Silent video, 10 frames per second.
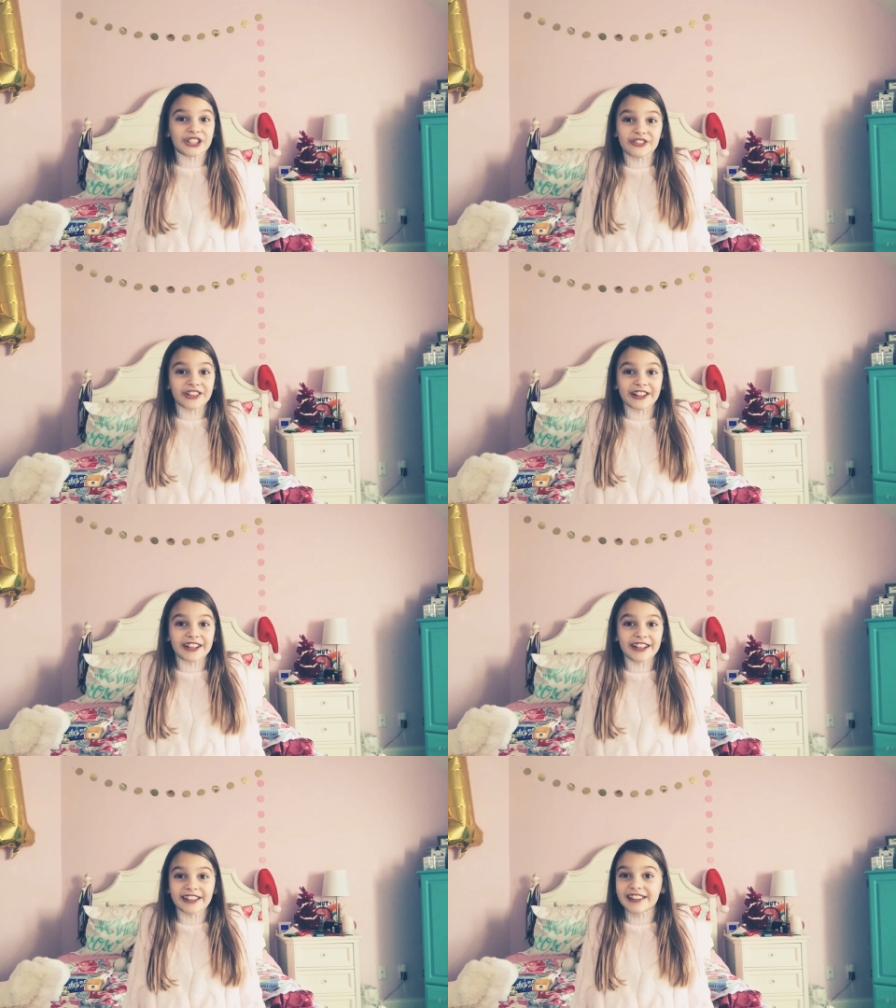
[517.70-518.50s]
just for
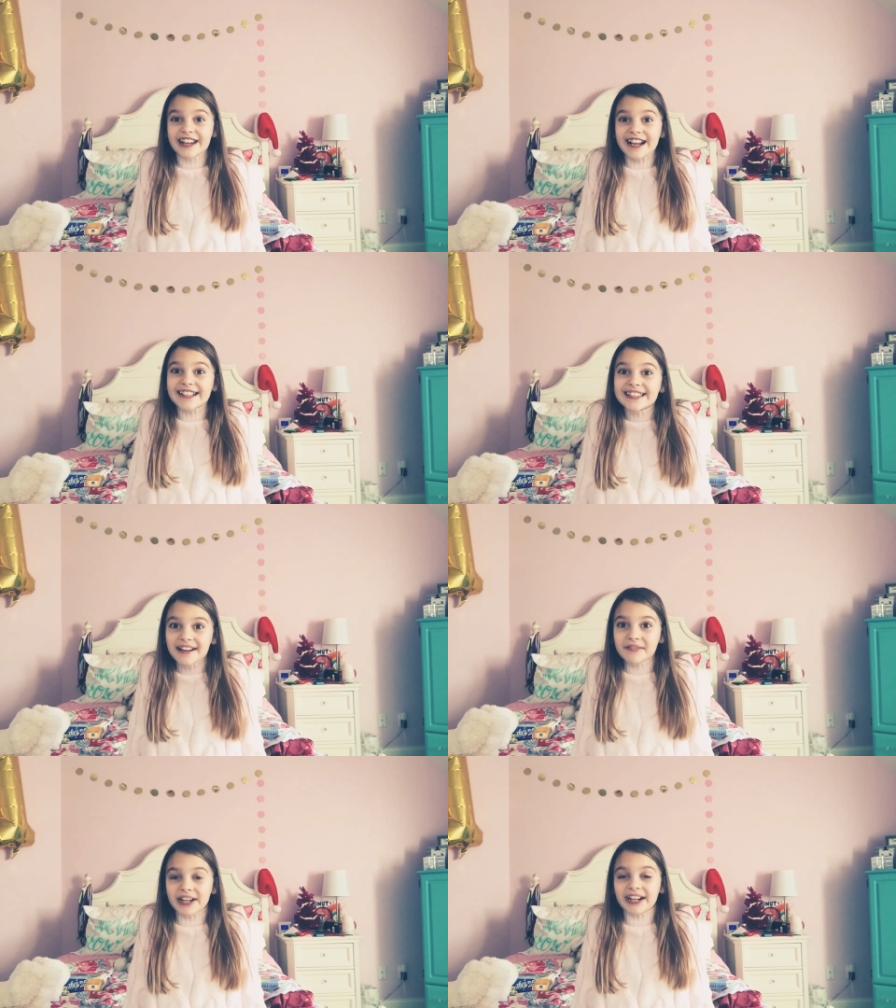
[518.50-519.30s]
next
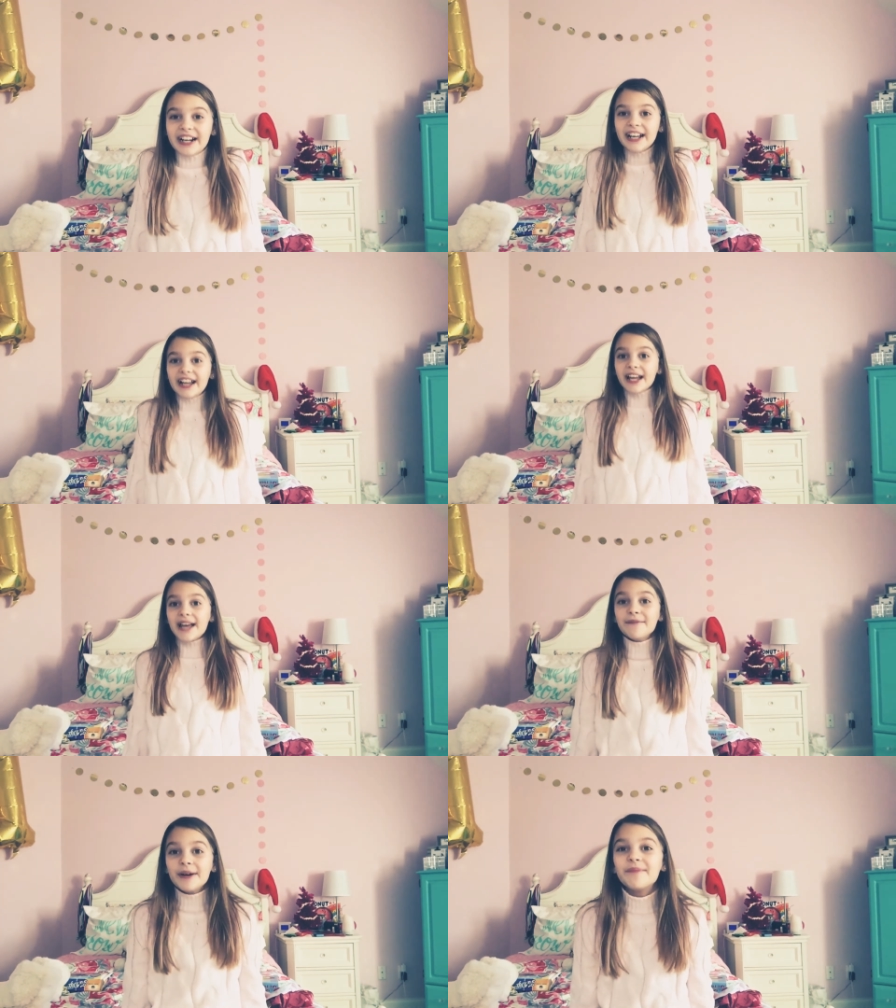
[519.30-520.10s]
summer.
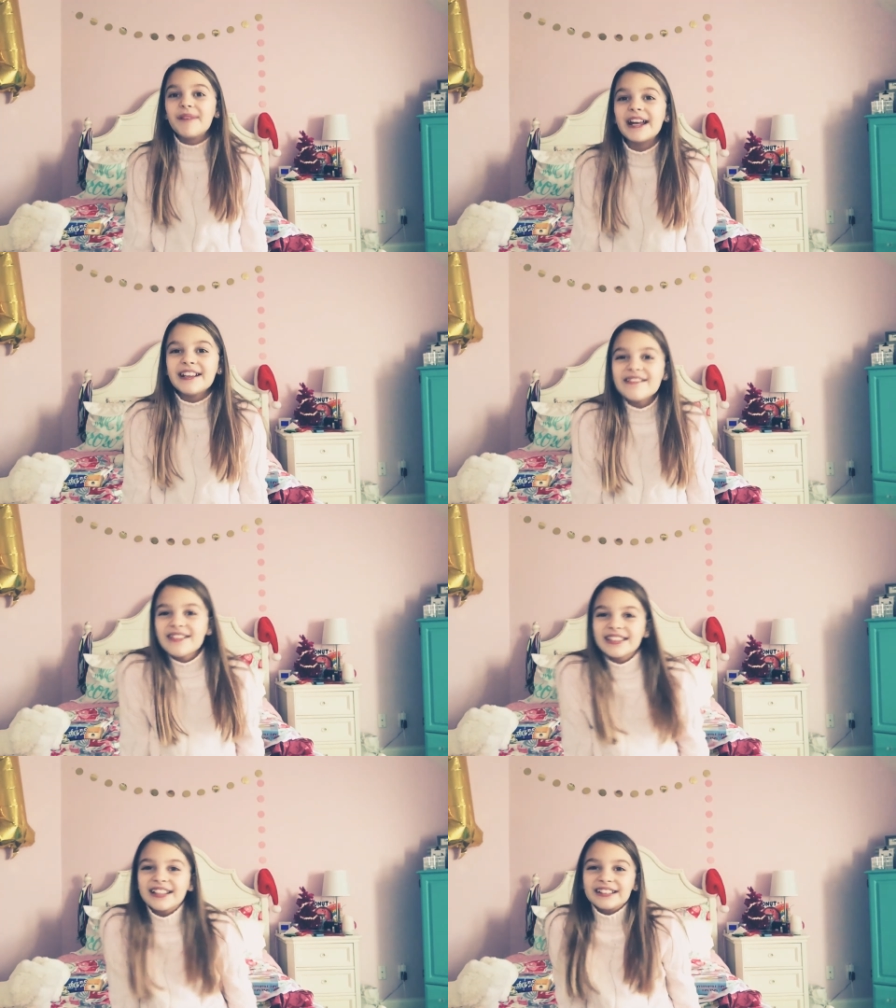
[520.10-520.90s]
And but Benny
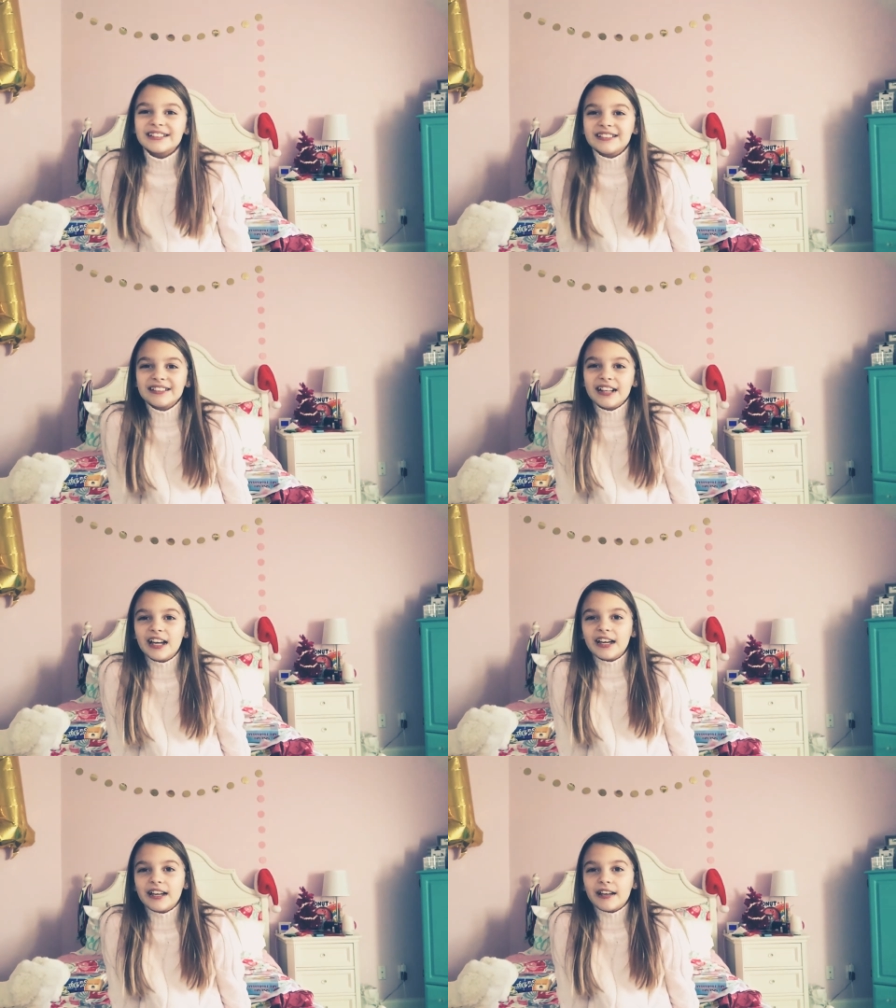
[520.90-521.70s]
was a little
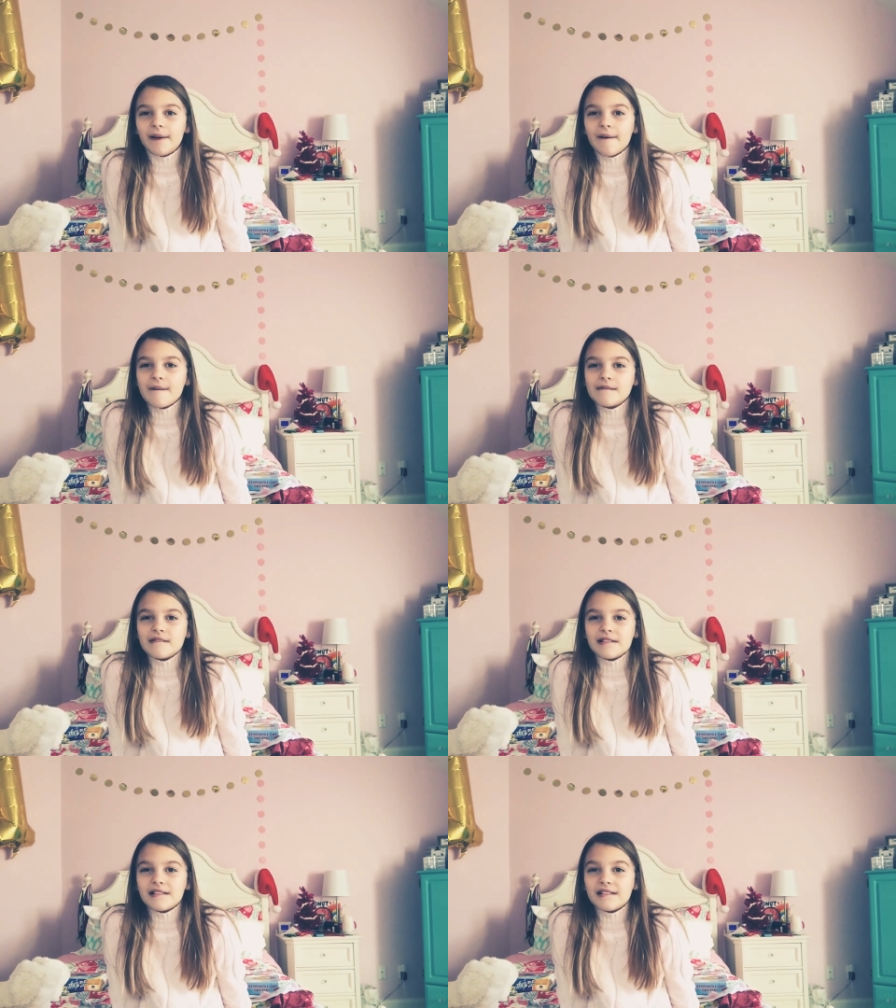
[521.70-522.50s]
like,
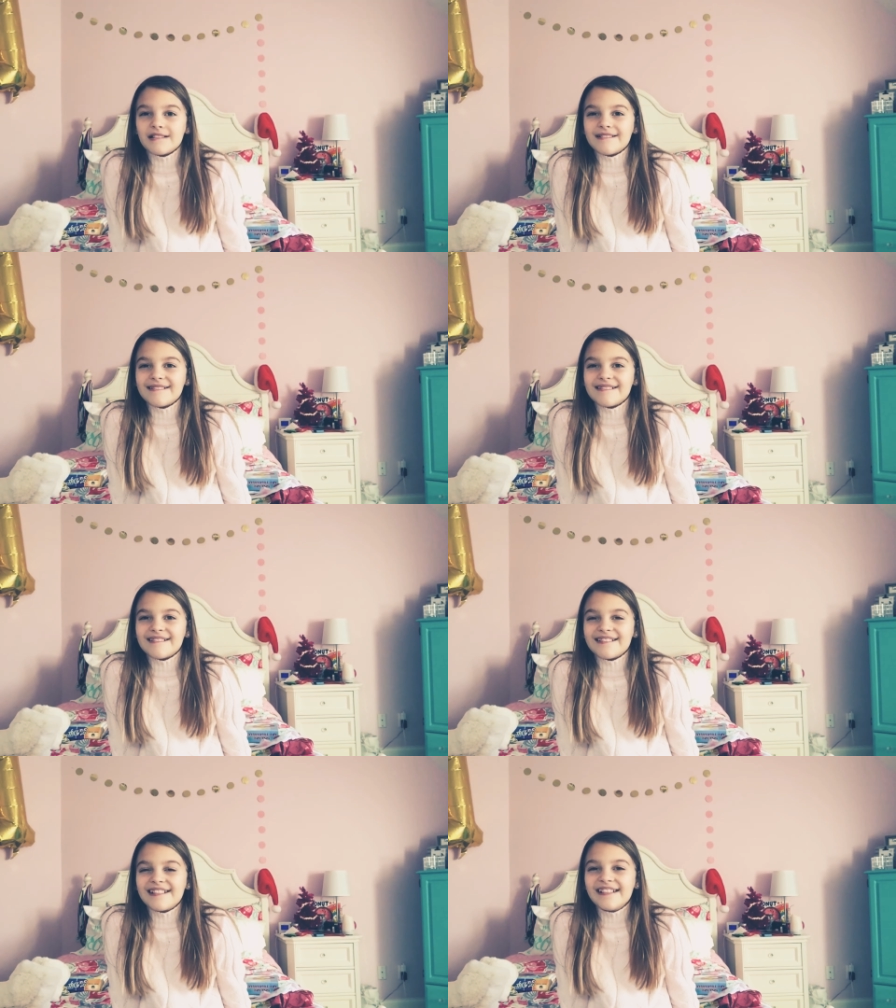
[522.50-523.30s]

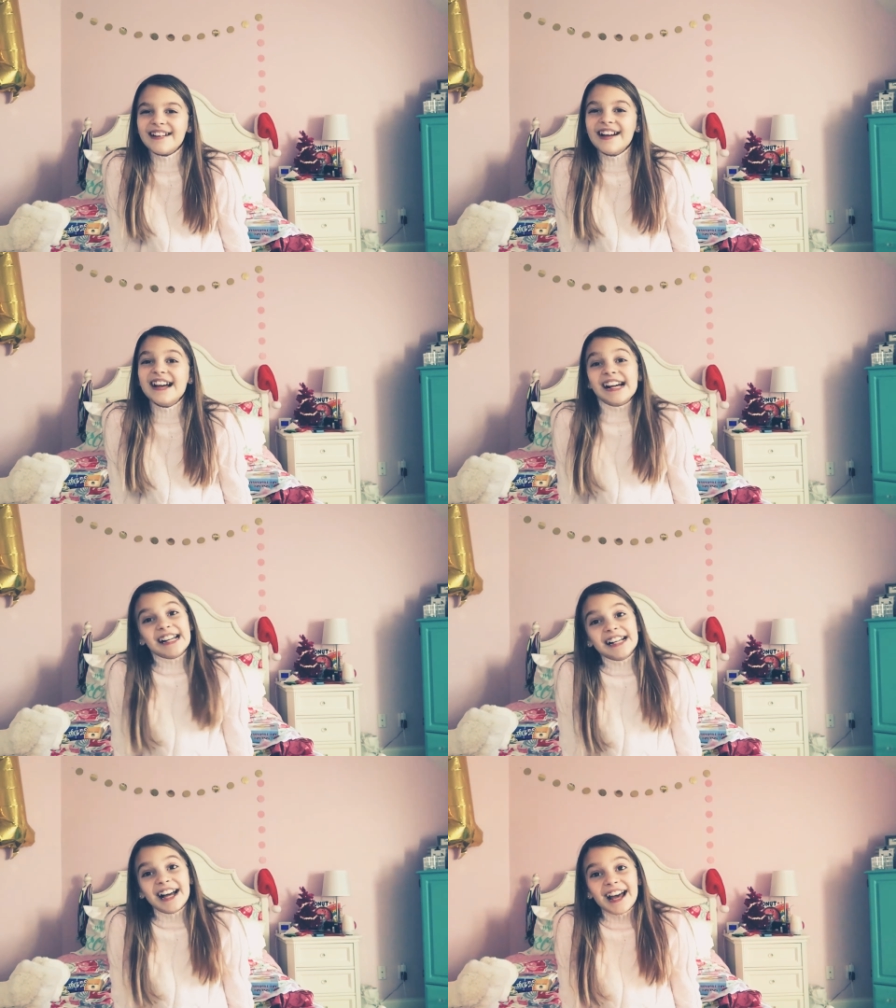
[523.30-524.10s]
huh.
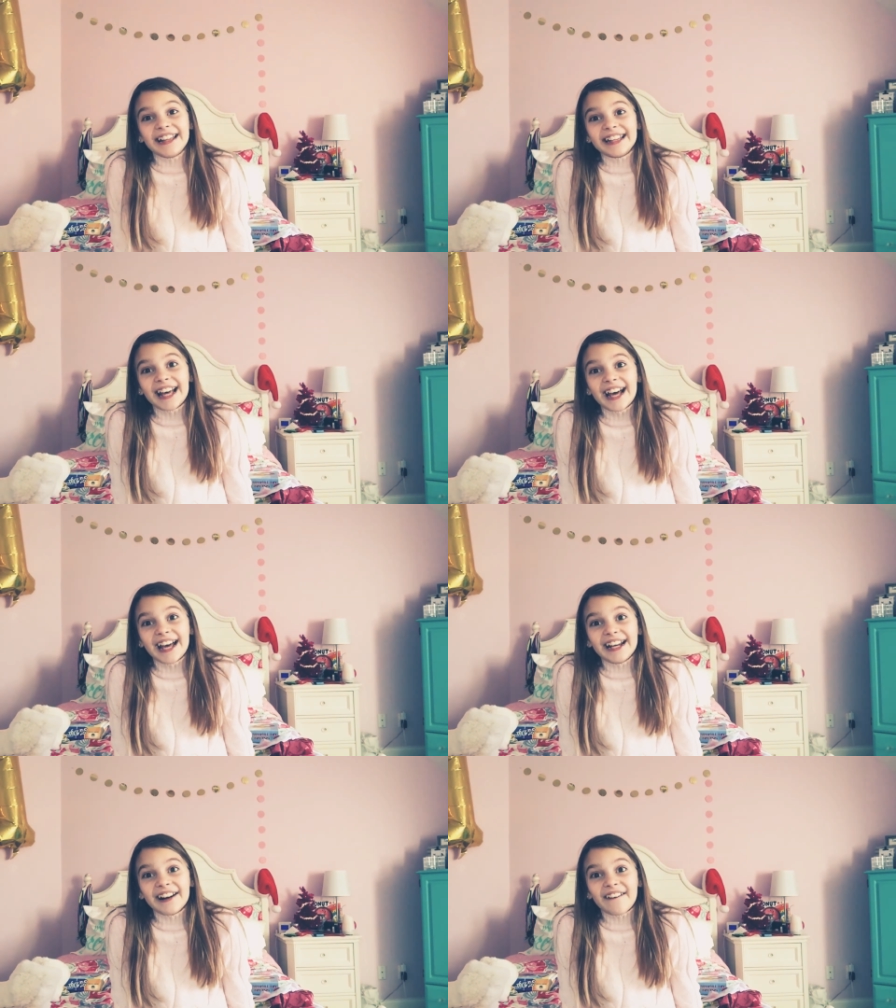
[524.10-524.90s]
And
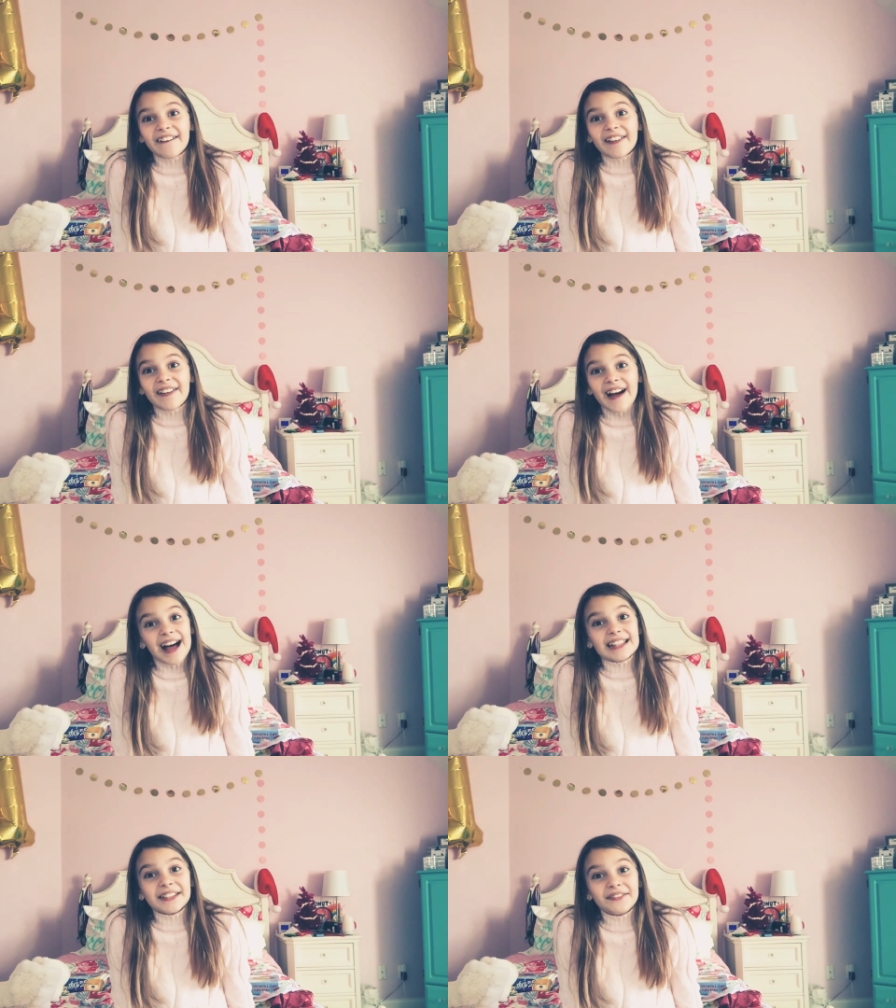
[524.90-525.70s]
then our
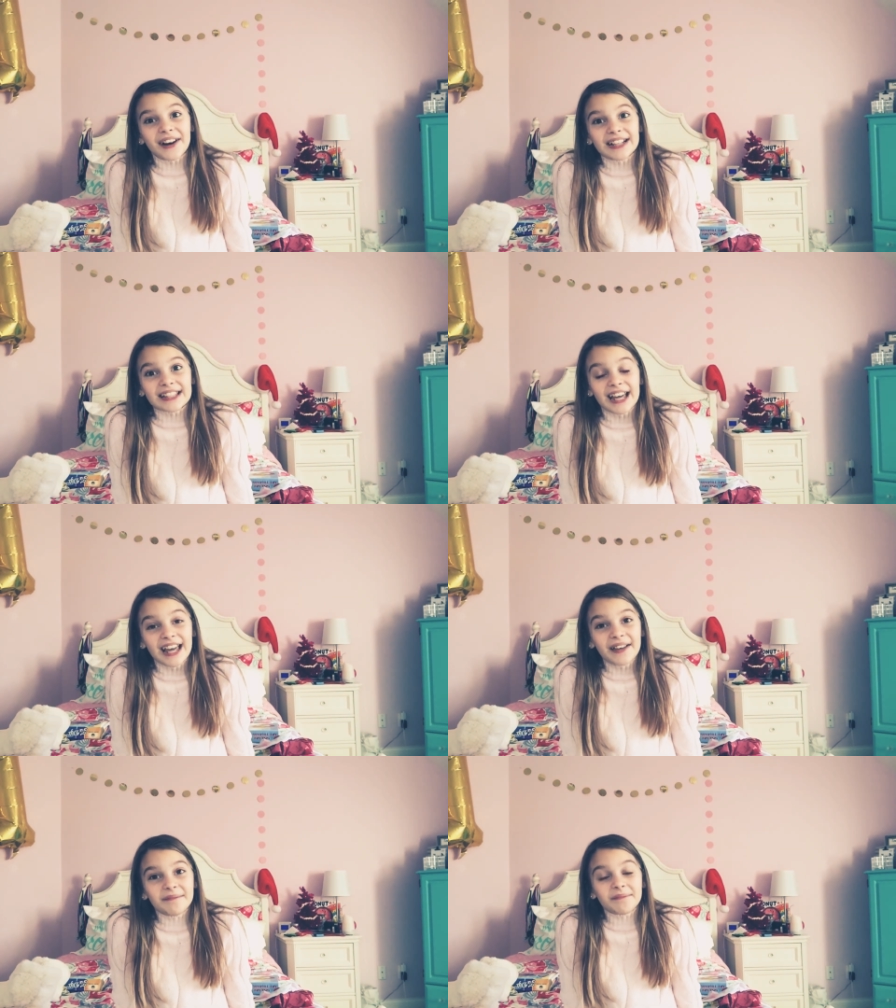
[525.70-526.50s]
last present